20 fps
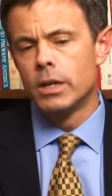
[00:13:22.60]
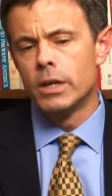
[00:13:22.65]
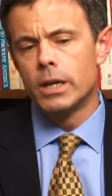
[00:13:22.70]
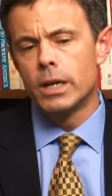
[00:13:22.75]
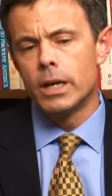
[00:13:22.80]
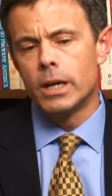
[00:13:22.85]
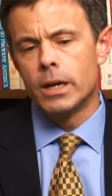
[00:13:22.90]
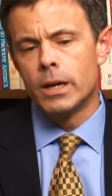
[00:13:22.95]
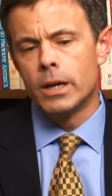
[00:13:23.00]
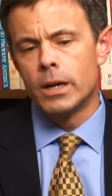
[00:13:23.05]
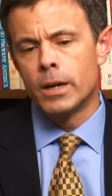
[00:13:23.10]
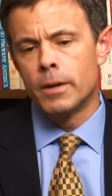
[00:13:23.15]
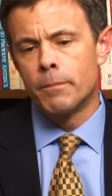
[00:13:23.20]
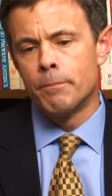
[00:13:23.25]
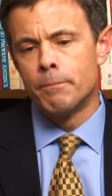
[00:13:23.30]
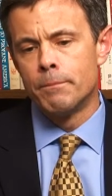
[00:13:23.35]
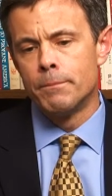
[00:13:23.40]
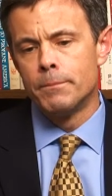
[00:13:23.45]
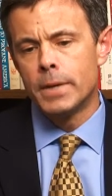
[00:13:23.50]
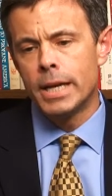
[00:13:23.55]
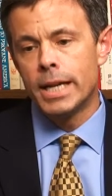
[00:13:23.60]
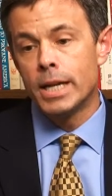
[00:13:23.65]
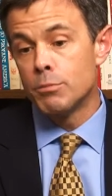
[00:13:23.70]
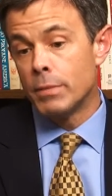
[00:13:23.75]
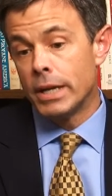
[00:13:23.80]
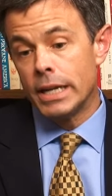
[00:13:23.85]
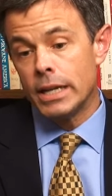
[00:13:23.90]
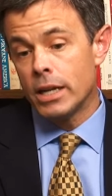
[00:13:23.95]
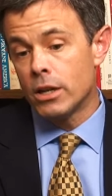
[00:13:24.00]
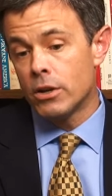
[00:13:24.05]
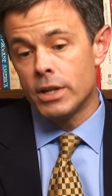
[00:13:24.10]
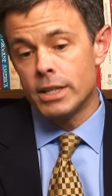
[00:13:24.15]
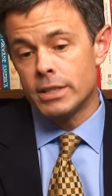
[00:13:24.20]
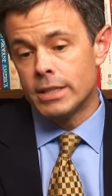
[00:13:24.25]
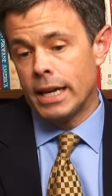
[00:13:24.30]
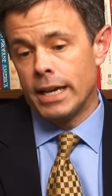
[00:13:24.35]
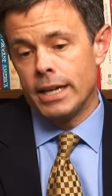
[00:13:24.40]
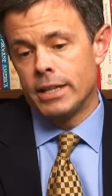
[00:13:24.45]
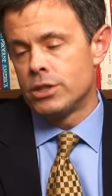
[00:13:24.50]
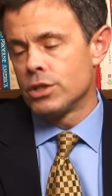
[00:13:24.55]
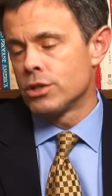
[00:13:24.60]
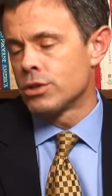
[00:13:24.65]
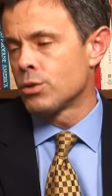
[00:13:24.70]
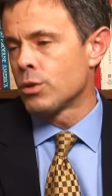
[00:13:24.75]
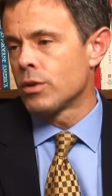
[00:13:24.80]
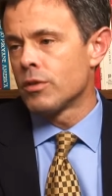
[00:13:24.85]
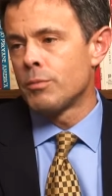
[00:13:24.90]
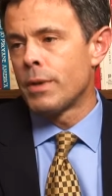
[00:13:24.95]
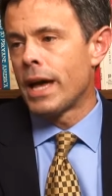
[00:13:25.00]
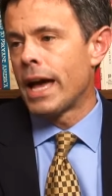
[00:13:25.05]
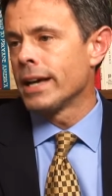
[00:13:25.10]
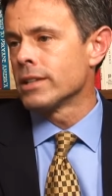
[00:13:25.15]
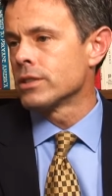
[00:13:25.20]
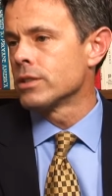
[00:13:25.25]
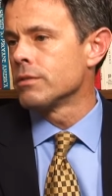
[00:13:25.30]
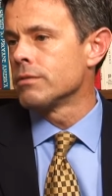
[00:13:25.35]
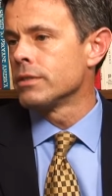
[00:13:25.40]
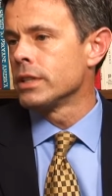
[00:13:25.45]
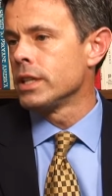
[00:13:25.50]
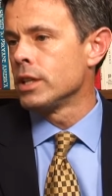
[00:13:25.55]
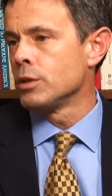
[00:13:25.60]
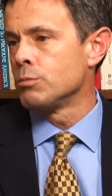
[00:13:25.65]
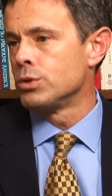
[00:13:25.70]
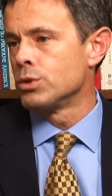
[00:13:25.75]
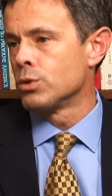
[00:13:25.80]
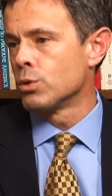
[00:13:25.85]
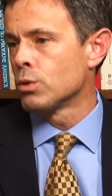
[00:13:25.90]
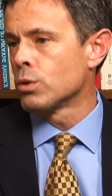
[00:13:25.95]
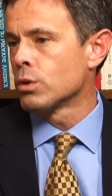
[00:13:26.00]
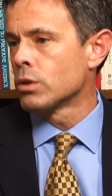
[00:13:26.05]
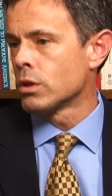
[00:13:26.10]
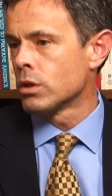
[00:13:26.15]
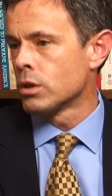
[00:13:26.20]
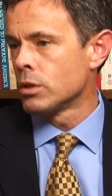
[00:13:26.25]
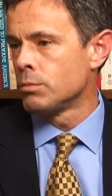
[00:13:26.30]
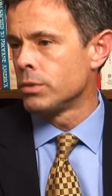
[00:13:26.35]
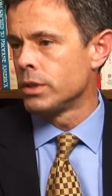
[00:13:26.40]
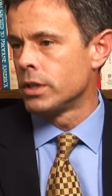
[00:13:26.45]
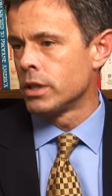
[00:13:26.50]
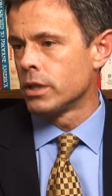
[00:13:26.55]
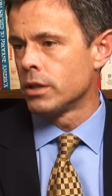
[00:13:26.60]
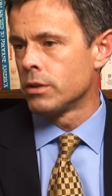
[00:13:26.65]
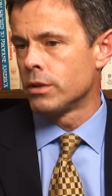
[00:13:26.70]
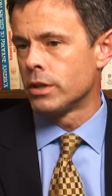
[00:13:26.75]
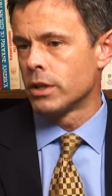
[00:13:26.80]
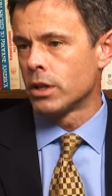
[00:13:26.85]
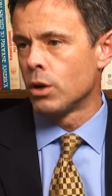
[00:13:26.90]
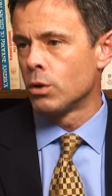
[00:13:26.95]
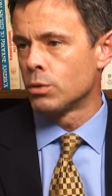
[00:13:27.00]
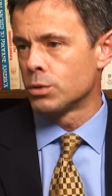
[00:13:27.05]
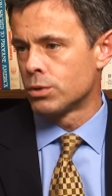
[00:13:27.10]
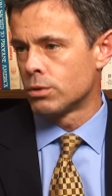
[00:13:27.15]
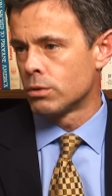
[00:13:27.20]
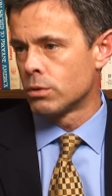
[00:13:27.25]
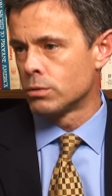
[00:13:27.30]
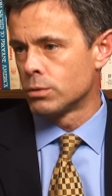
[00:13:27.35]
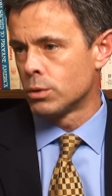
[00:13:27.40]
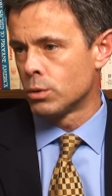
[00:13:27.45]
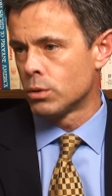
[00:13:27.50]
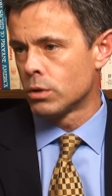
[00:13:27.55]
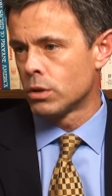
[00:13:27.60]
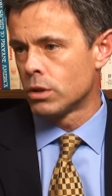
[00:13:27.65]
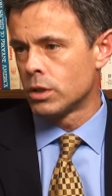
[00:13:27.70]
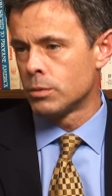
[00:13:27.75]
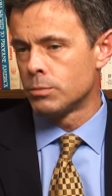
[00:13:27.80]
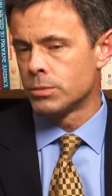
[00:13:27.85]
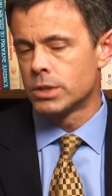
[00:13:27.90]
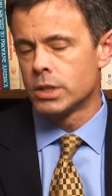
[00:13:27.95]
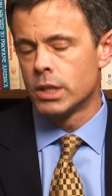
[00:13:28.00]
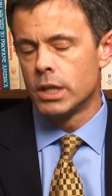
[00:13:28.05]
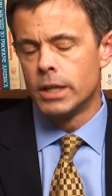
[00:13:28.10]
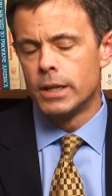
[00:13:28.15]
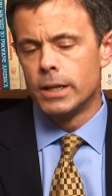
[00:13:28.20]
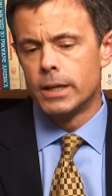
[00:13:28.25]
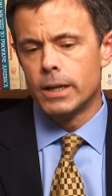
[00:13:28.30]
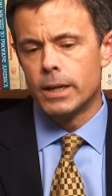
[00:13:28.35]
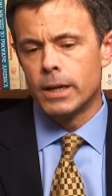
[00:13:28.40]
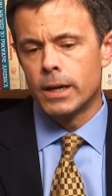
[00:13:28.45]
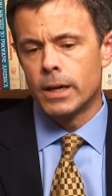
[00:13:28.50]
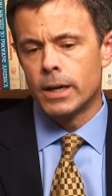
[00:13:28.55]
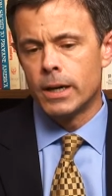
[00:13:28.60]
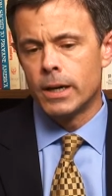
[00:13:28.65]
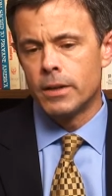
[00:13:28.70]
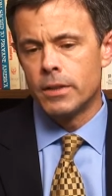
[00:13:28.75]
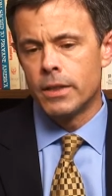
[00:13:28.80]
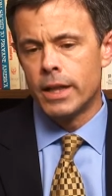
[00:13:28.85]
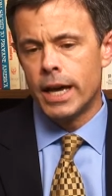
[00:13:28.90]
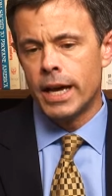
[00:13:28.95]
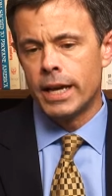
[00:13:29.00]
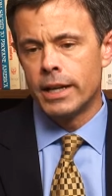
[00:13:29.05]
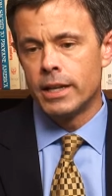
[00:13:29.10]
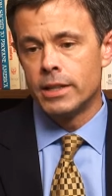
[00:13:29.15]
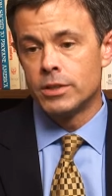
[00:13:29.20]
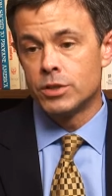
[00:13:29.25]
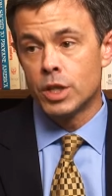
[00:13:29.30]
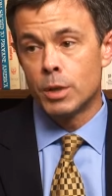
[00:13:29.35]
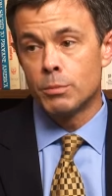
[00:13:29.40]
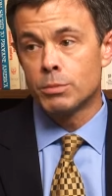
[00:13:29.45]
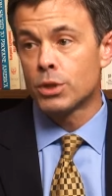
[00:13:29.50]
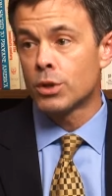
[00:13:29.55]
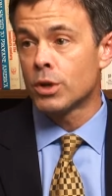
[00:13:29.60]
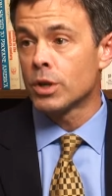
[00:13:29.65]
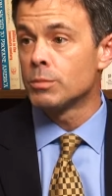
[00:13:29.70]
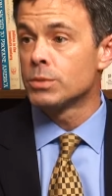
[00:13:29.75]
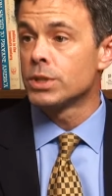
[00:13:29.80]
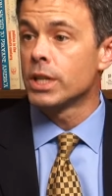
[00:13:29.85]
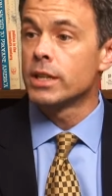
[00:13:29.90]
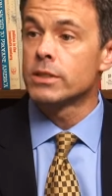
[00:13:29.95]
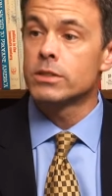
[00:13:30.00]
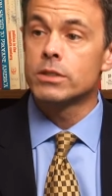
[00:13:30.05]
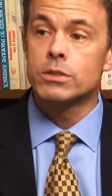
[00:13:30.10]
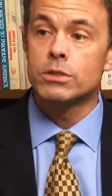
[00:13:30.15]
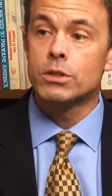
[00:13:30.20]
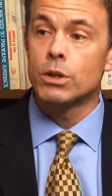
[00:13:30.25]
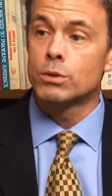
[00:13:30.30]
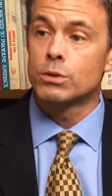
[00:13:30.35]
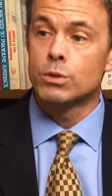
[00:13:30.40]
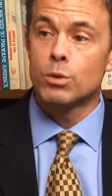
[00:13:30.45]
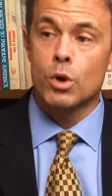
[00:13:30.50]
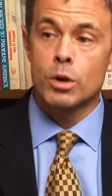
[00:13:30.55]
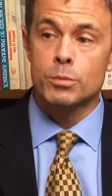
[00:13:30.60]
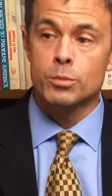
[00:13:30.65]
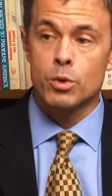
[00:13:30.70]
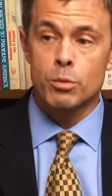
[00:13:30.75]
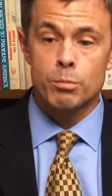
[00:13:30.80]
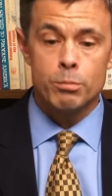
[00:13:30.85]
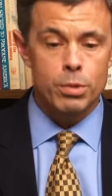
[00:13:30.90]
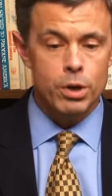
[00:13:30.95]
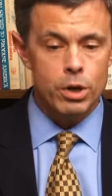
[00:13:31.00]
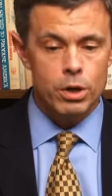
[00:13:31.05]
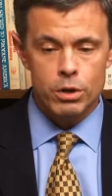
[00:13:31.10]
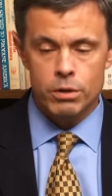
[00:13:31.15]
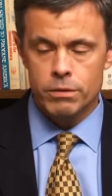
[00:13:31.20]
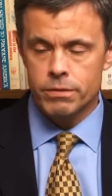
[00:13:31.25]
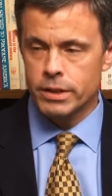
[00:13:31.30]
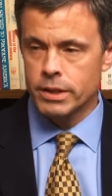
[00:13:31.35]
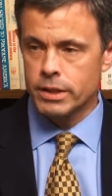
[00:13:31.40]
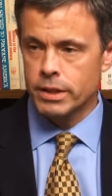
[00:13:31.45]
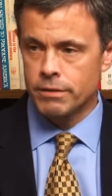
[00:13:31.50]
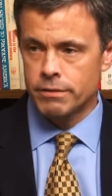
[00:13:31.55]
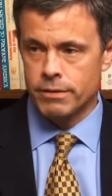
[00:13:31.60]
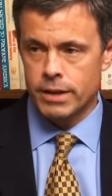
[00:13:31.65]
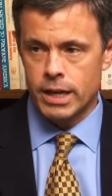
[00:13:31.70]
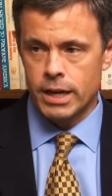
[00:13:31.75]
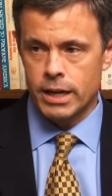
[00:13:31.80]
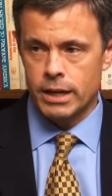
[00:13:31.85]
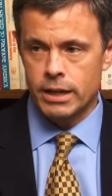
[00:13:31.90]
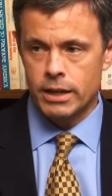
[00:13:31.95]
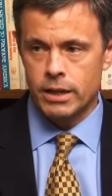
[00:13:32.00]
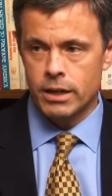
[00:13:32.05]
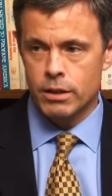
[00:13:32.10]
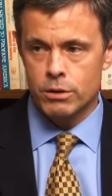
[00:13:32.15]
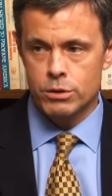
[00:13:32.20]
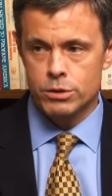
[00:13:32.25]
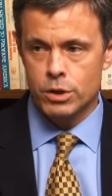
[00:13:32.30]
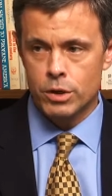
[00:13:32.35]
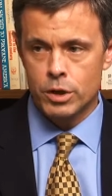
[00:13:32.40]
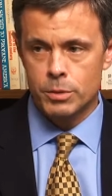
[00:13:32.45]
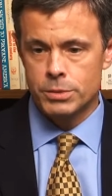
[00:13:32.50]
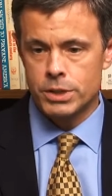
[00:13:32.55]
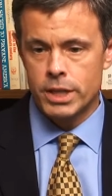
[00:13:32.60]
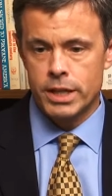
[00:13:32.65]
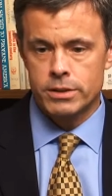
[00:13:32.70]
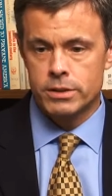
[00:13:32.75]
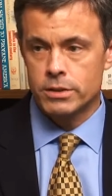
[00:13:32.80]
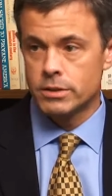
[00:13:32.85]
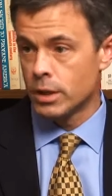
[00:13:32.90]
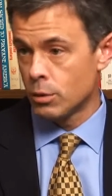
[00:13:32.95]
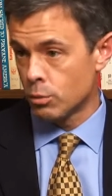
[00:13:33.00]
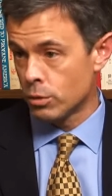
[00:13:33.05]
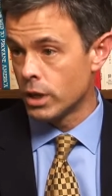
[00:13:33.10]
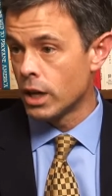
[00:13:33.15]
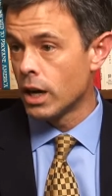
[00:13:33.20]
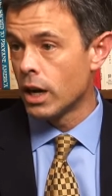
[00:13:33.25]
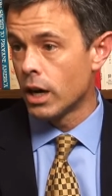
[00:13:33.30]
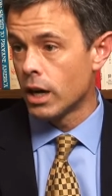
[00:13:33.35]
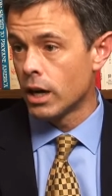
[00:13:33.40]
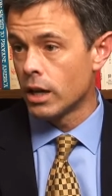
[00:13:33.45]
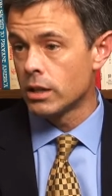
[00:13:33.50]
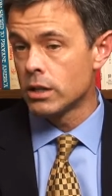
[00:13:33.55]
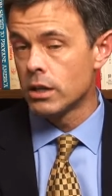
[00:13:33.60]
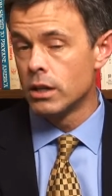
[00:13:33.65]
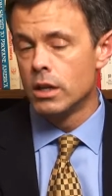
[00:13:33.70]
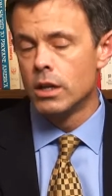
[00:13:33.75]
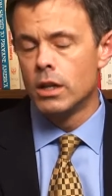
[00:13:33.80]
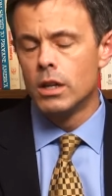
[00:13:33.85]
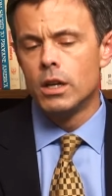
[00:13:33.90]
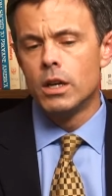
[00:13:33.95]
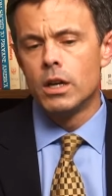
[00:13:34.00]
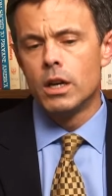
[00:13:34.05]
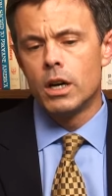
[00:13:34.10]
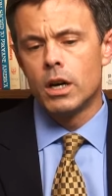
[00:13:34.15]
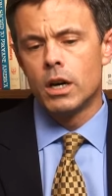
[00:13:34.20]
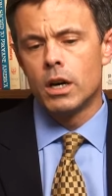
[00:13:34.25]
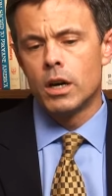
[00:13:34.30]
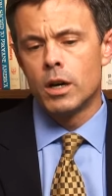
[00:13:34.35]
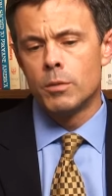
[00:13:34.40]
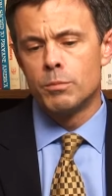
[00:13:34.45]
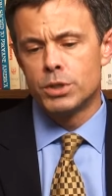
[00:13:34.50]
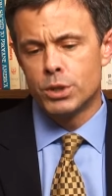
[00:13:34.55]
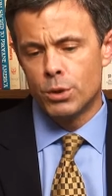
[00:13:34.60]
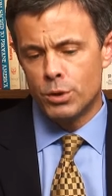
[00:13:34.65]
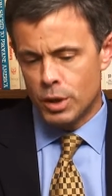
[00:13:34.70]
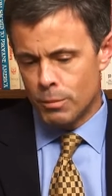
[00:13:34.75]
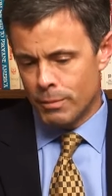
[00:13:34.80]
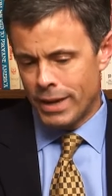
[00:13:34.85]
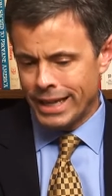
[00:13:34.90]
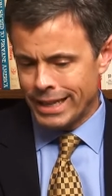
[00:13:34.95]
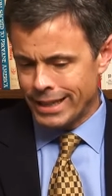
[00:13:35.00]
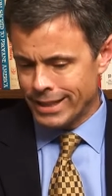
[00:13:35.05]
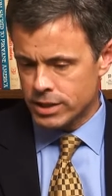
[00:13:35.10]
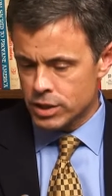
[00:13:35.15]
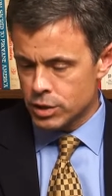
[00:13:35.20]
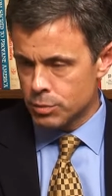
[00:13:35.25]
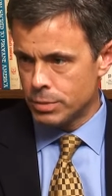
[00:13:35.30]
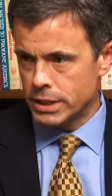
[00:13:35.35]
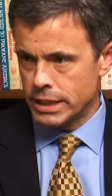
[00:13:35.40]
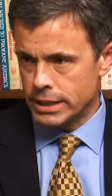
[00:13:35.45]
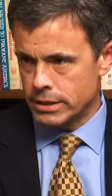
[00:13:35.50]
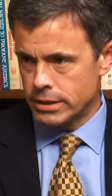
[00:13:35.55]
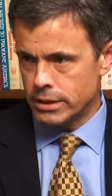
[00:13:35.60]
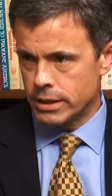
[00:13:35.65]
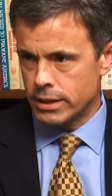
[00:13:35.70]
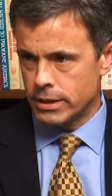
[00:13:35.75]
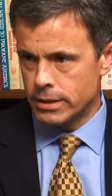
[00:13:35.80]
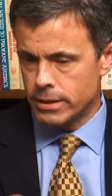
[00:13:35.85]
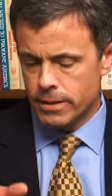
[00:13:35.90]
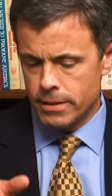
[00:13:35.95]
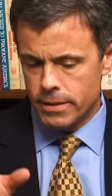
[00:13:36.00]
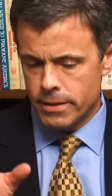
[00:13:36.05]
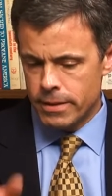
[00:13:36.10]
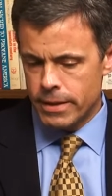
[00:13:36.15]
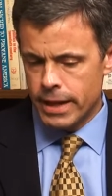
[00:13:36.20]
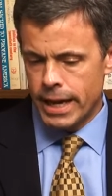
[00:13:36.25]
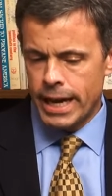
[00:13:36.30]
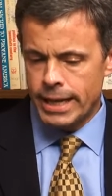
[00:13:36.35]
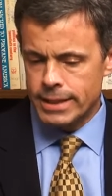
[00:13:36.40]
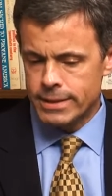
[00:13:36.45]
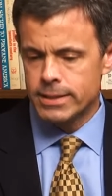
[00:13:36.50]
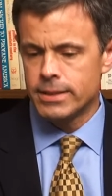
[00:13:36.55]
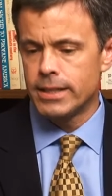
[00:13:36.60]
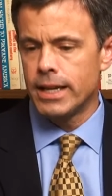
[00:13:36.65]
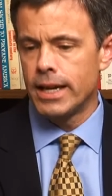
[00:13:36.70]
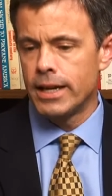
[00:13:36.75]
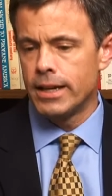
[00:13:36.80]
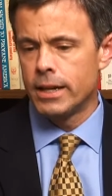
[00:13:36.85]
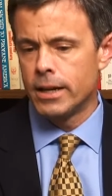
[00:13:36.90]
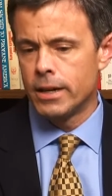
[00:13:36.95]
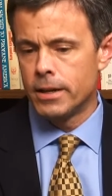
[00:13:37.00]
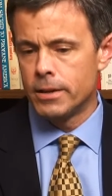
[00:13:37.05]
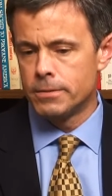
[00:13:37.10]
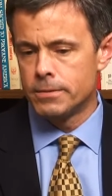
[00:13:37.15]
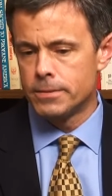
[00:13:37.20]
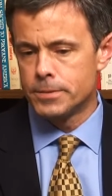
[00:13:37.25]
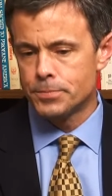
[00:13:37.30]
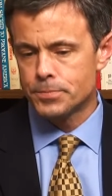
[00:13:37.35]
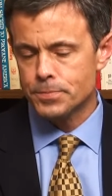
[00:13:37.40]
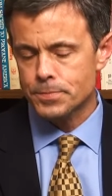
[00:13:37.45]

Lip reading: And in many areas, I had just sort of passively absorbed the cultural norms, that in some circumstances, those norms were perfectly fine, and in other circumstances, they were not. So to make explicit that set of